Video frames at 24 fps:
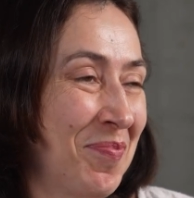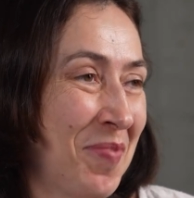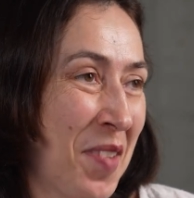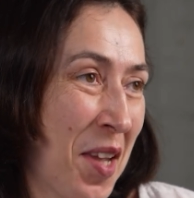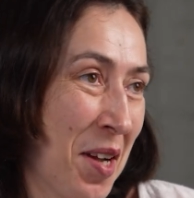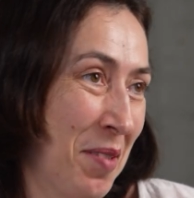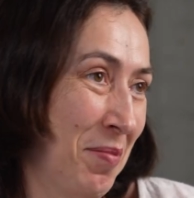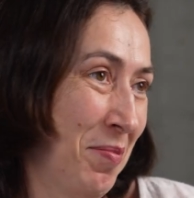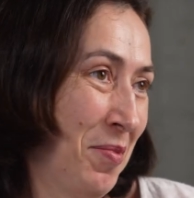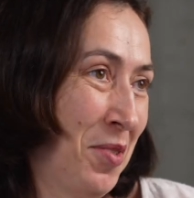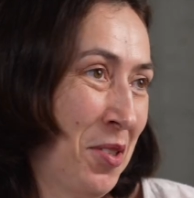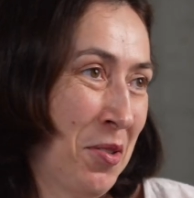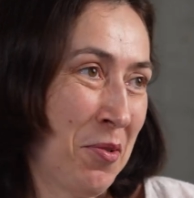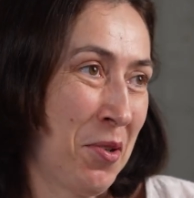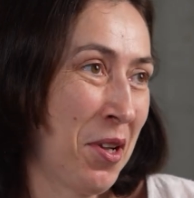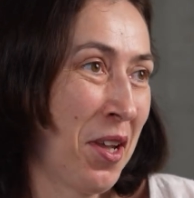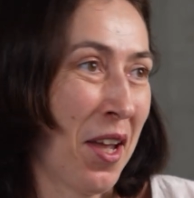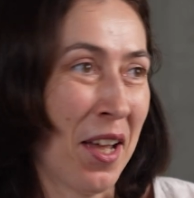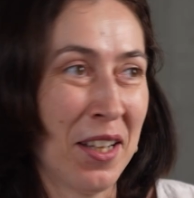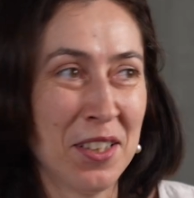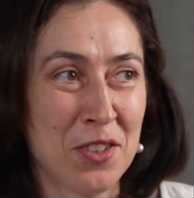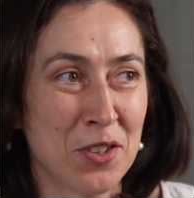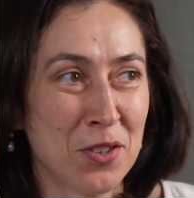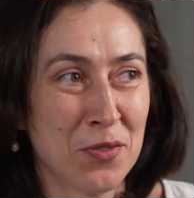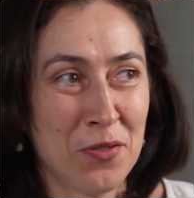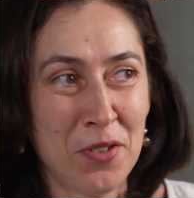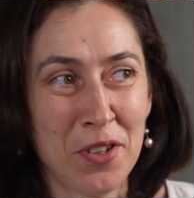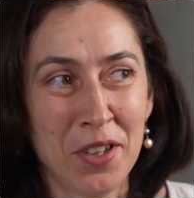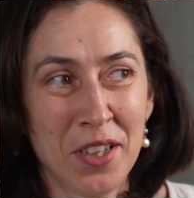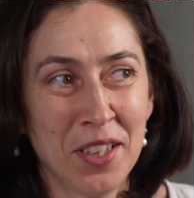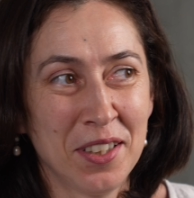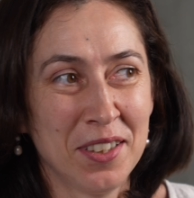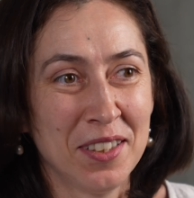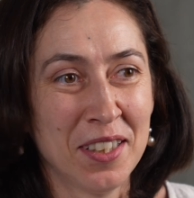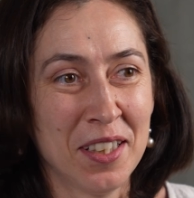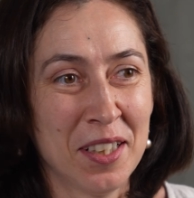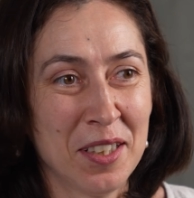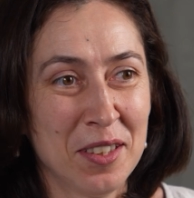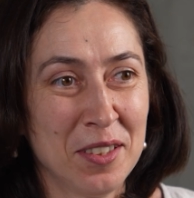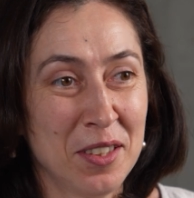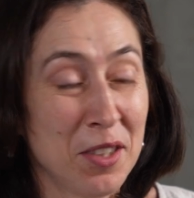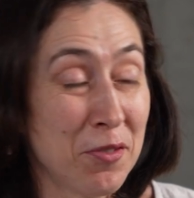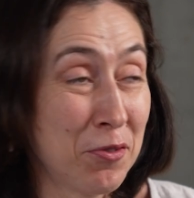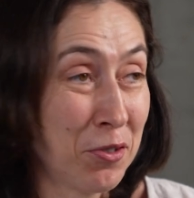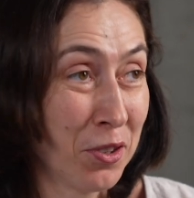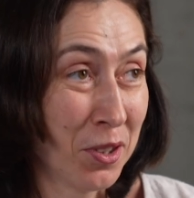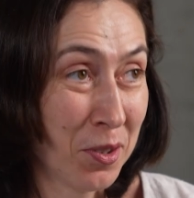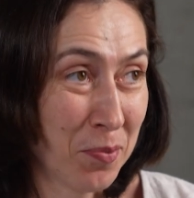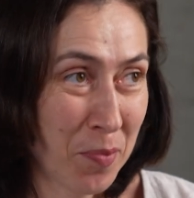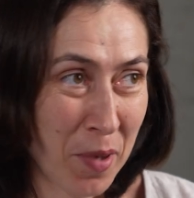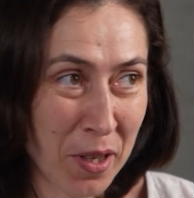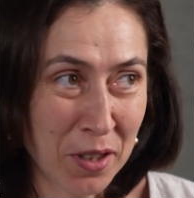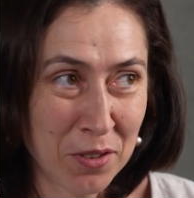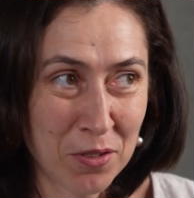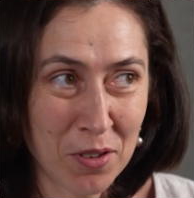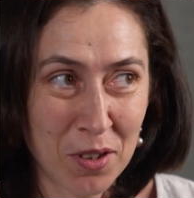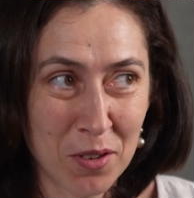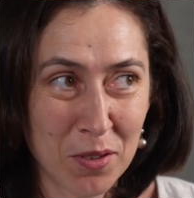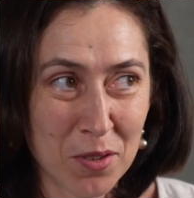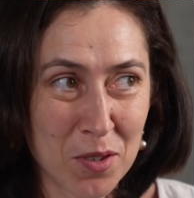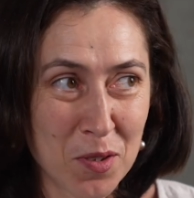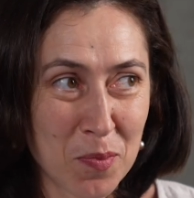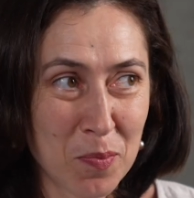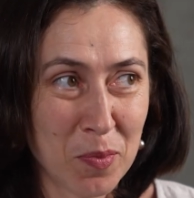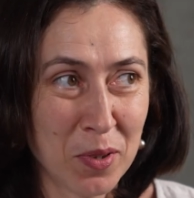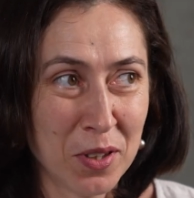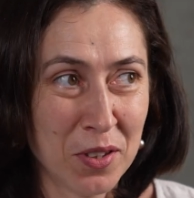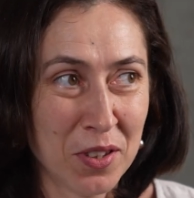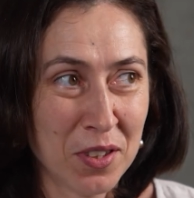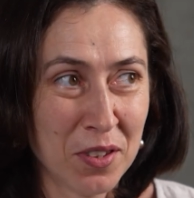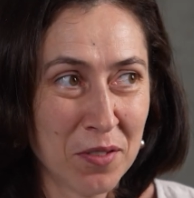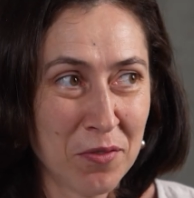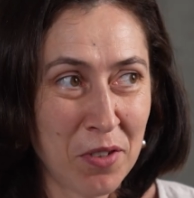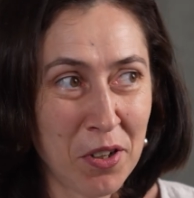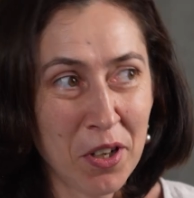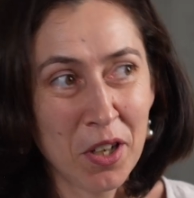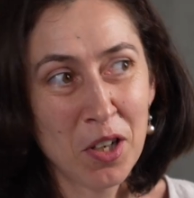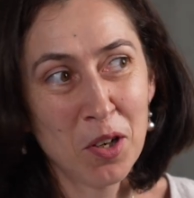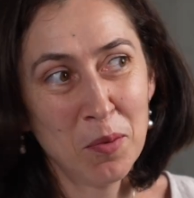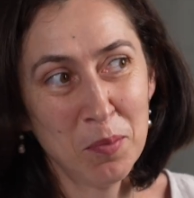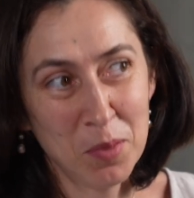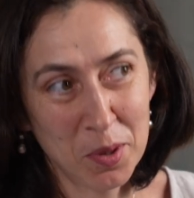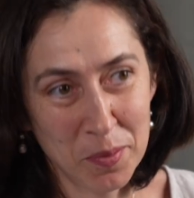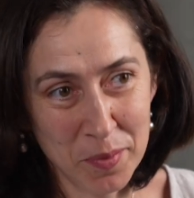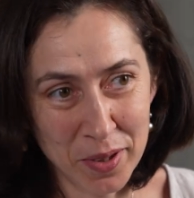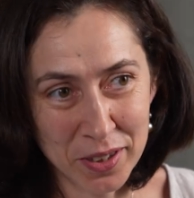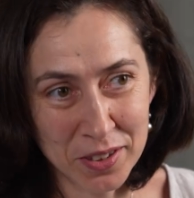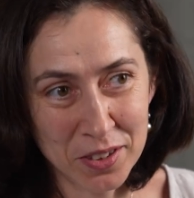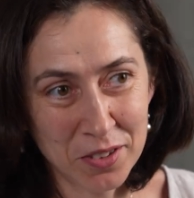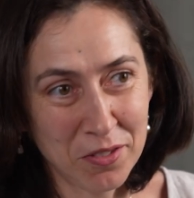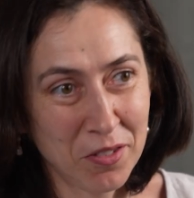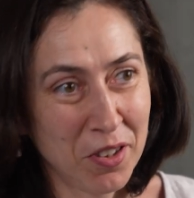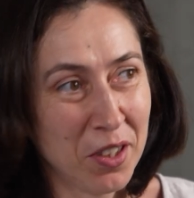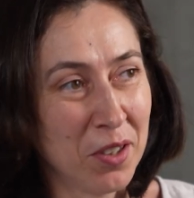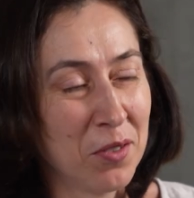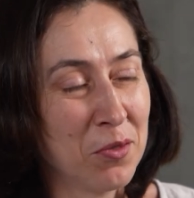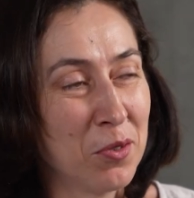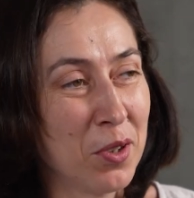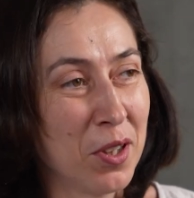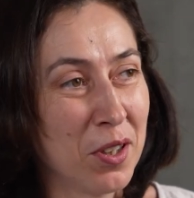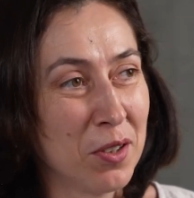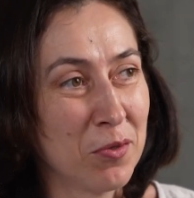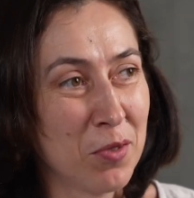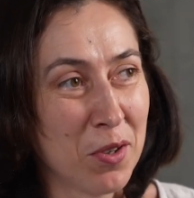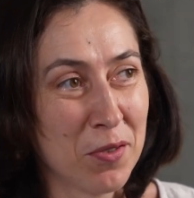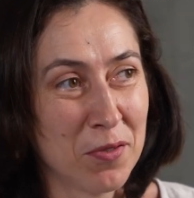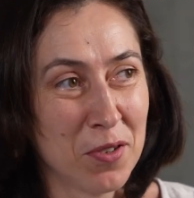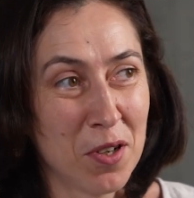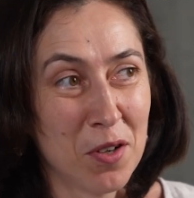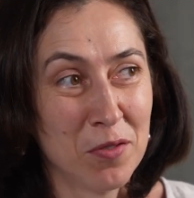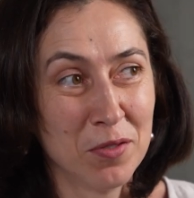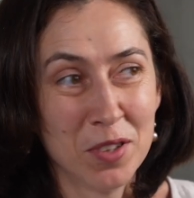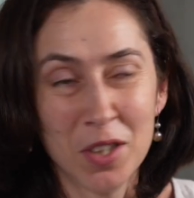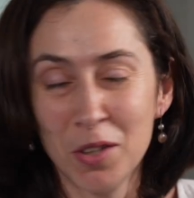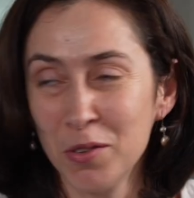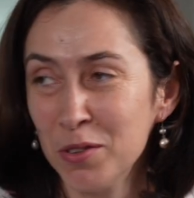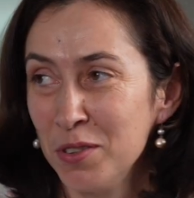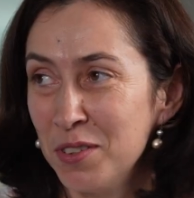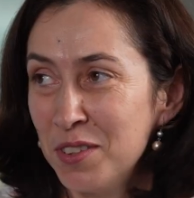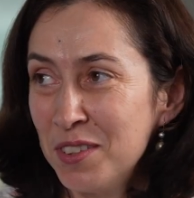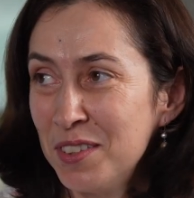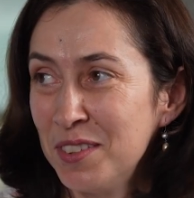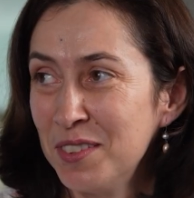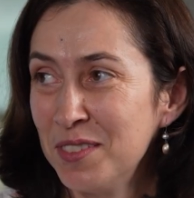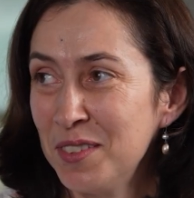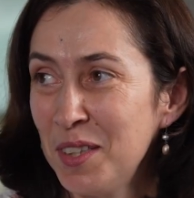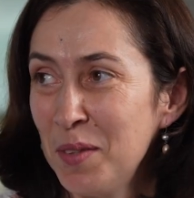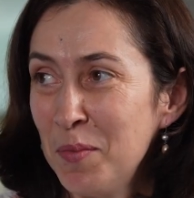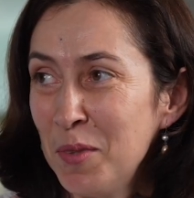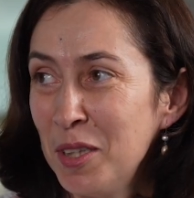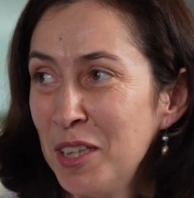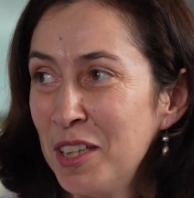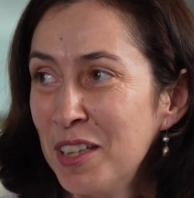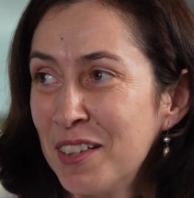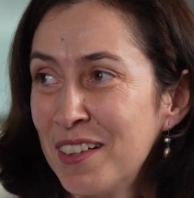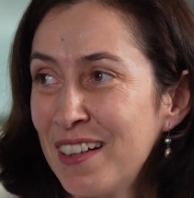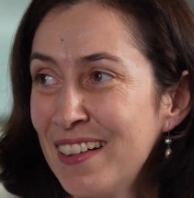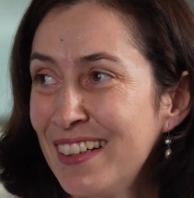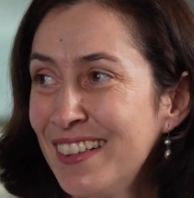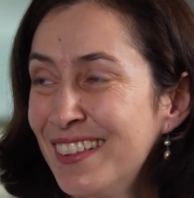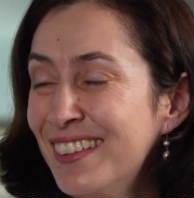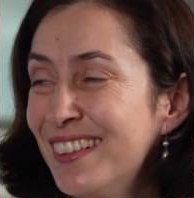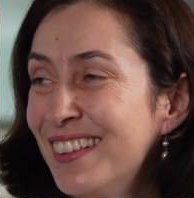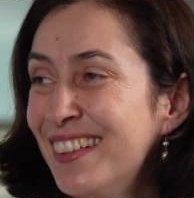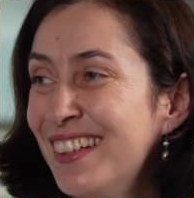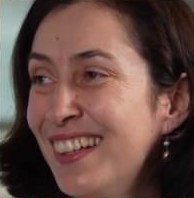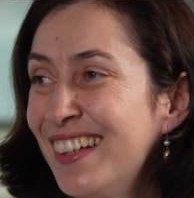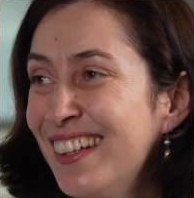Yeah, so we had just very different backgrounds, but very complementary, we found out immediately.